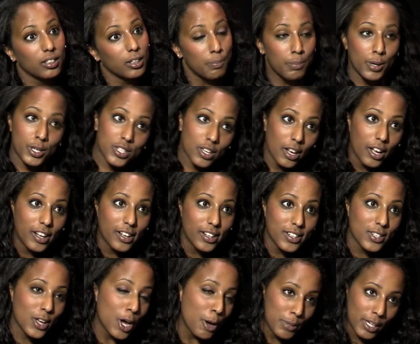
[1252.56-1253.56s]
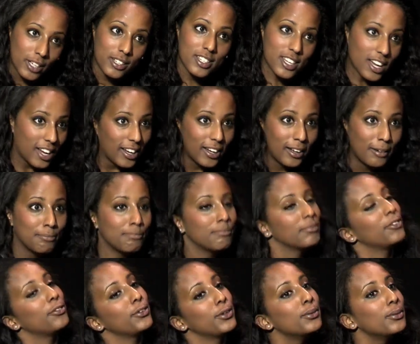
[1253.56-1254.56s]
the bus is coming on
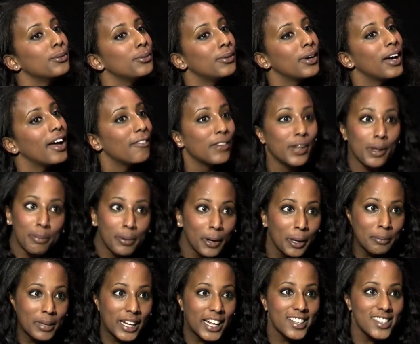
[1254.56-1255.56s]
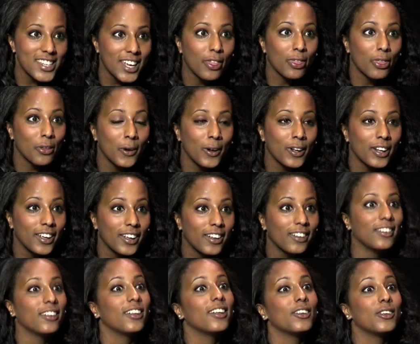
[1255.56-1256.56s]
time. If you have an appointment at
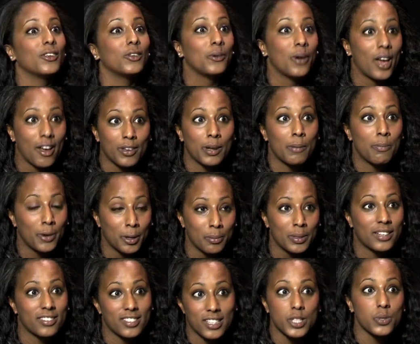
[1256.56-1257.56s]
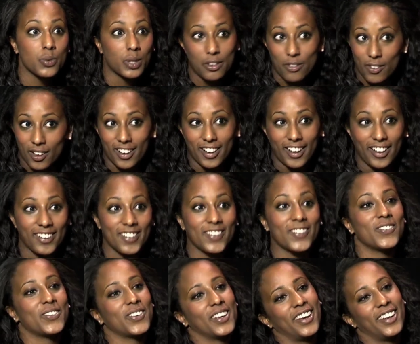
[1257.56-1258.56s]
10:30, you have an appointment at
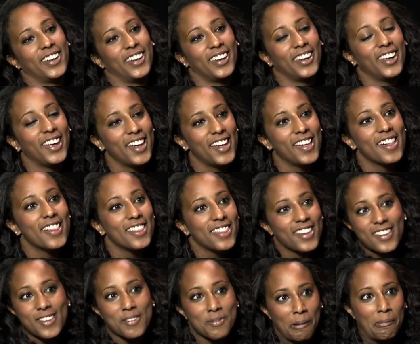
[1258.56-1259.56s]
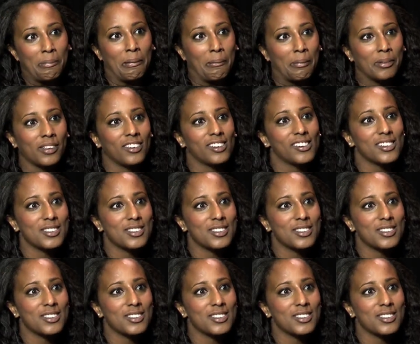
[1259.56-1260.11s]
10:25, and that's what people are